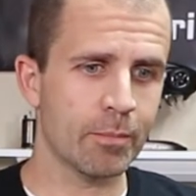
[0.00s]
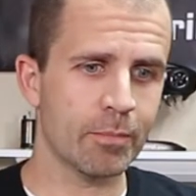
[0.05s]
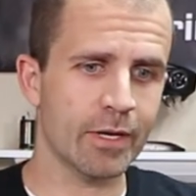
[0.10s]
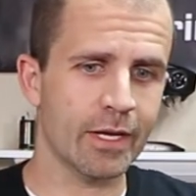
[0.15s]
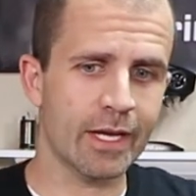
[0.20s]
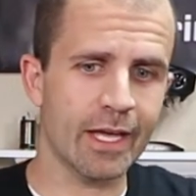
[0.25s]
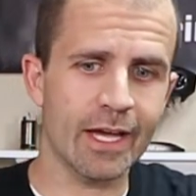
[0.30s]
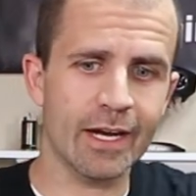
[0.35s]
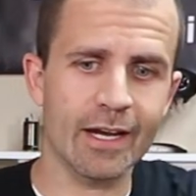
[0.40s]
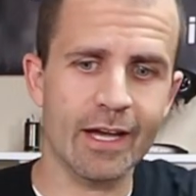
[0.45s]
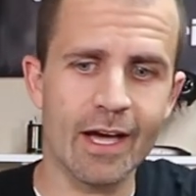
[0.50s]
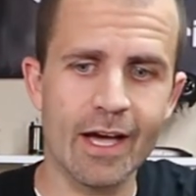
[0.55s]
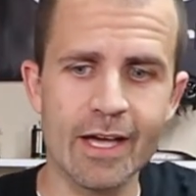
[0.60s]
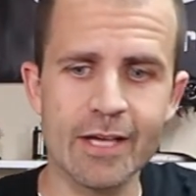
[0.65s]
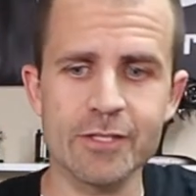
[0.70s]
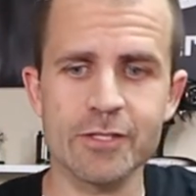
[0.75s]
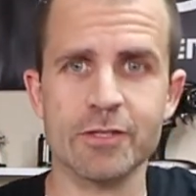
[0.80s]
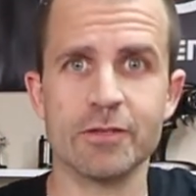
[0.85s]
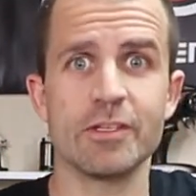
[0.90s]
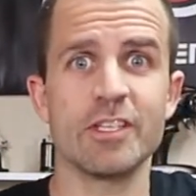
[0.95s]
But again
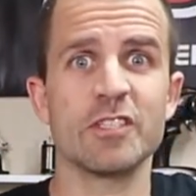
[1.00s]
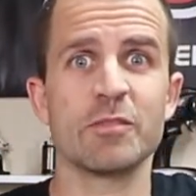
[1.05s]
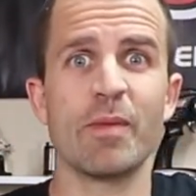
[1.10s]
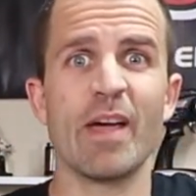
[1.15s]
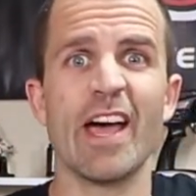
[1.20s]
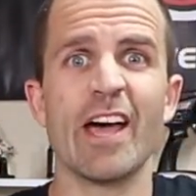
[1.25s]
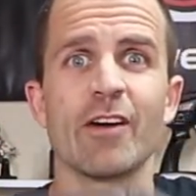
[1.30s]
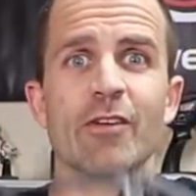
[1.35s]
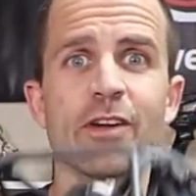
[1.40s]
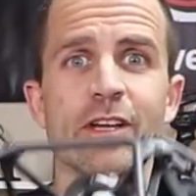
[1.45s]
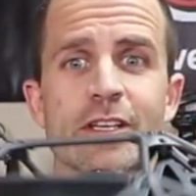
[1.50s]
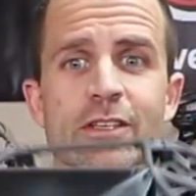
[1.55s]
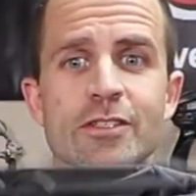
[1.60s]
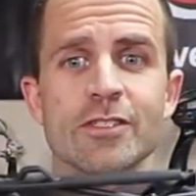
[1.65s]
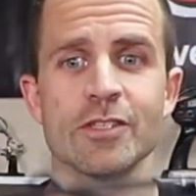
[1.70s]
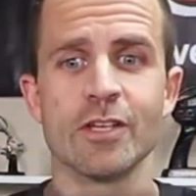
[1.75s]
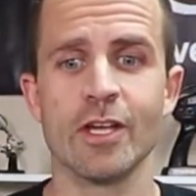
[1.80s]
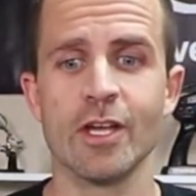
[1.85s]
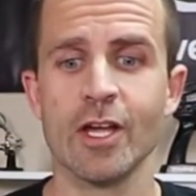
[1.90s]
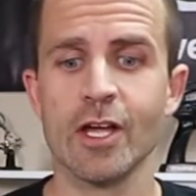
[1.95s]
guys, these
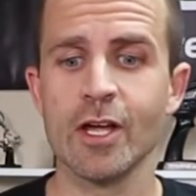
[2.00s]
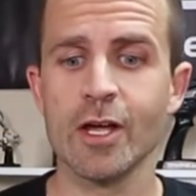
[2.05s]
batteries,